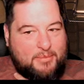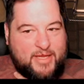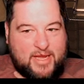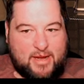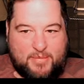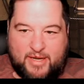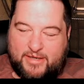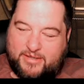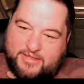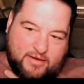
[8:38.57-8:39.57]
They come in
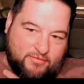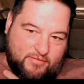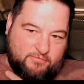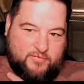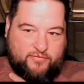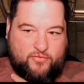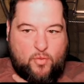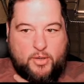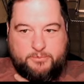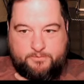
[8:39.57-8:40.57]
a set of
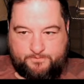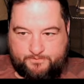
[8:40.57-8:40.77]
4.